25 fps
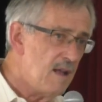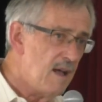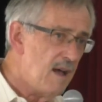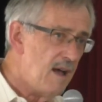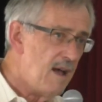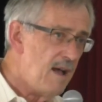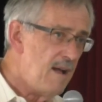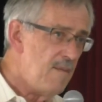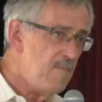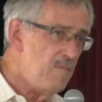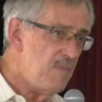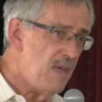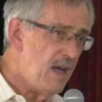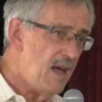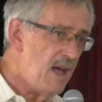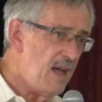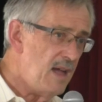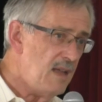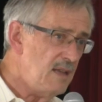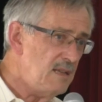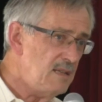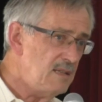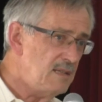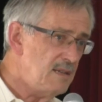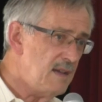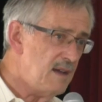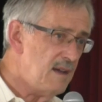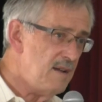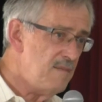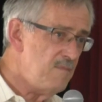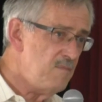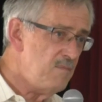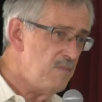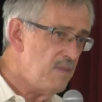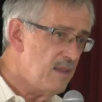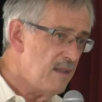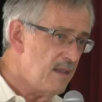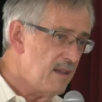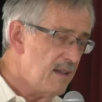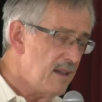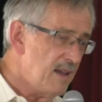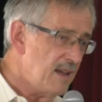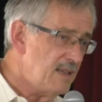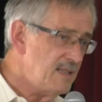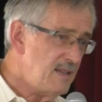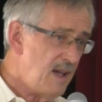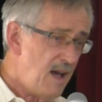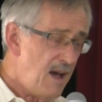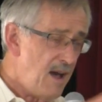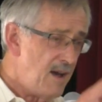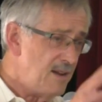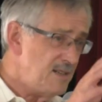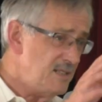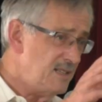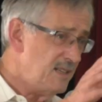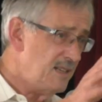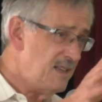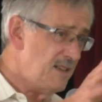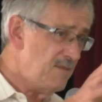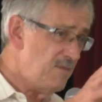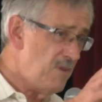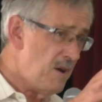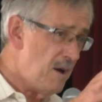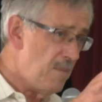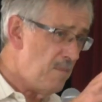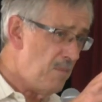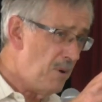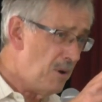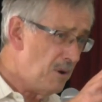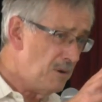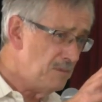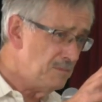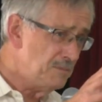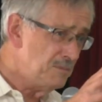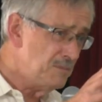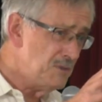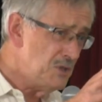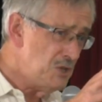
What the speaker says: And it's hard to give up on